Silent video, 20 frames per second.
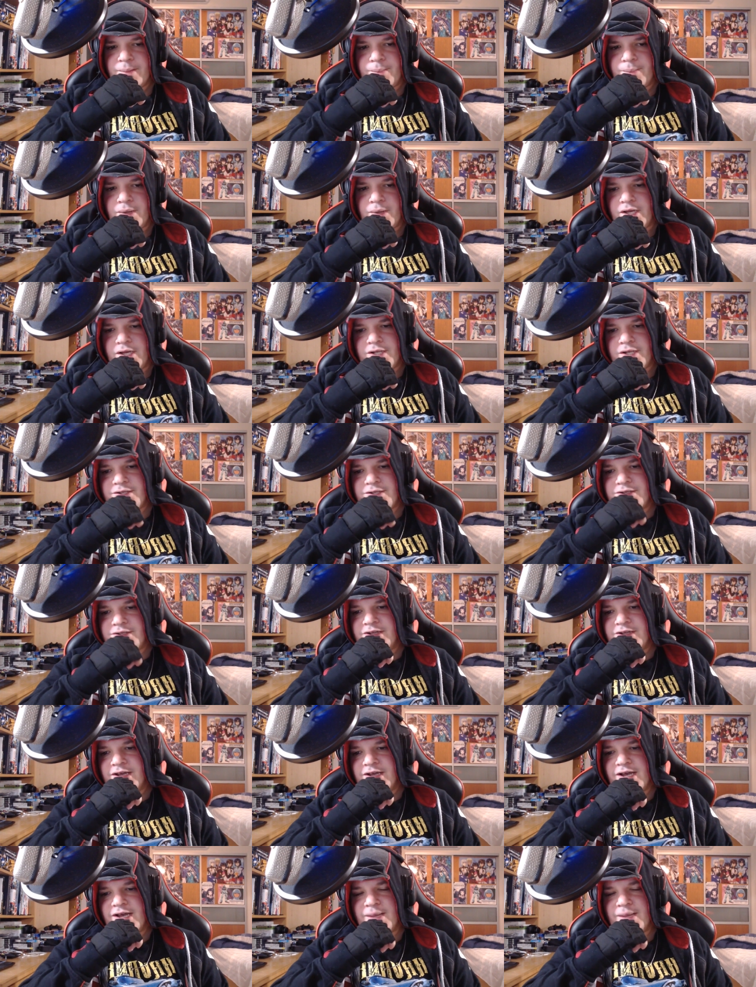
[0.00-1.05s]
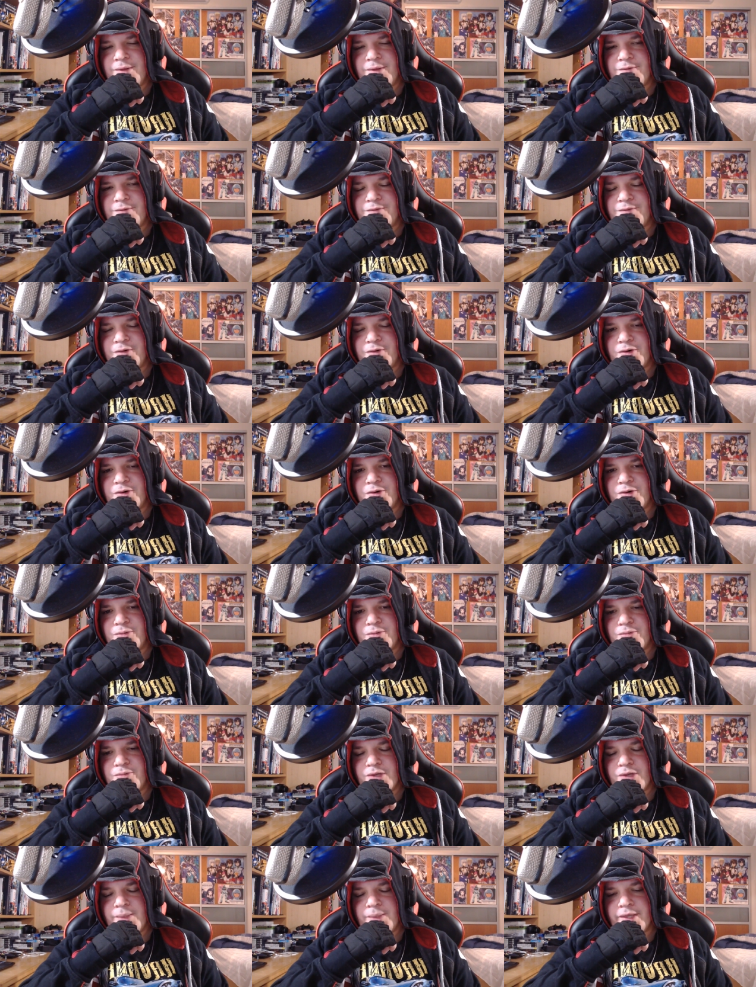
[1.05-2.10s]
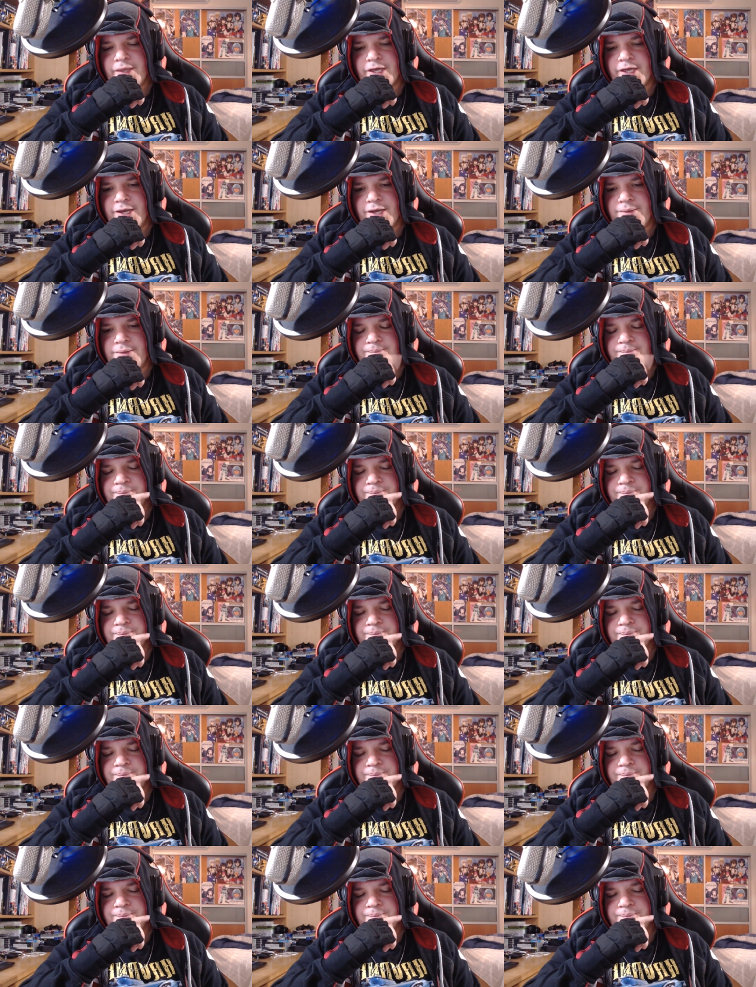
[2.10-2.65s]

But uh, before we begin,